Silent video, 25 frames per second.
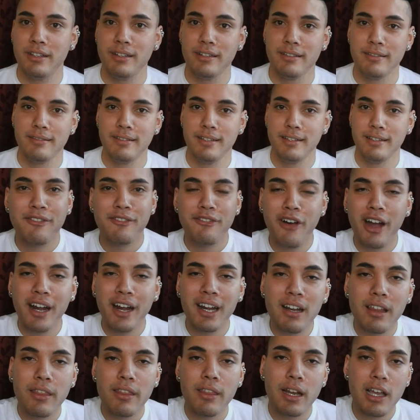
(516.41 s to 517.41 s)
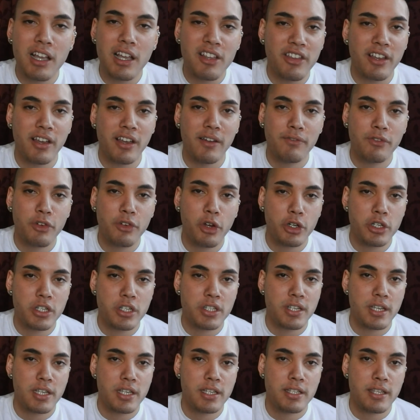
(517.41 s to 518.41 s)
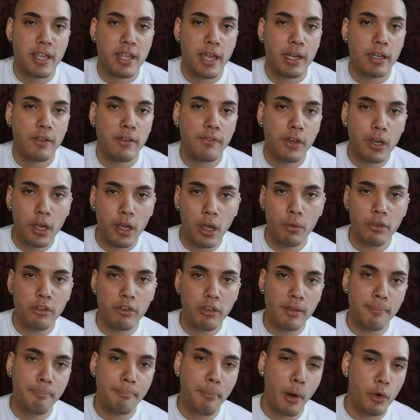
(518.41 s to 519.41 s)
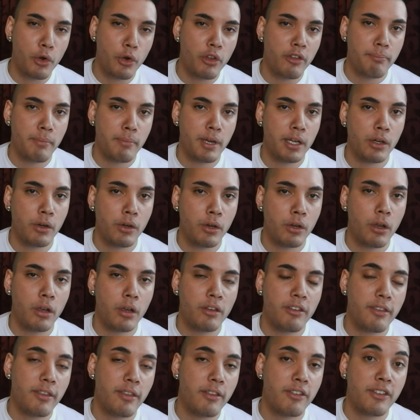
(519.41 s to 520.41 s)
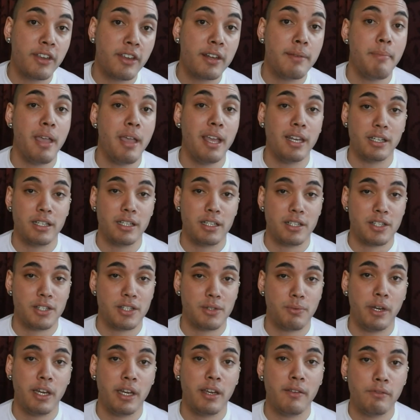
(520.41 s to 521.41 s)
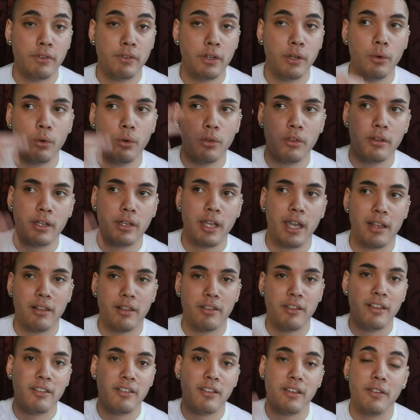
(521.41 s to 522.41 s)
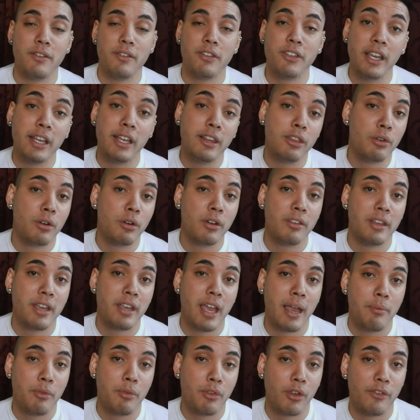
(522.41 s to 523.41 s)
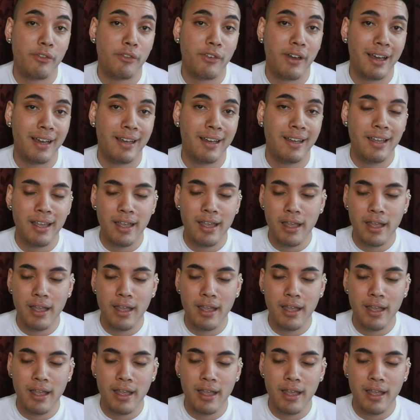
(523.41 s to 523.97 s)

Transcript: And finally, the last thing I've noticed is that if you go into the bonus menu and go to the cinematics, where you can view all the cutscenes that you've seen throughout the game so far,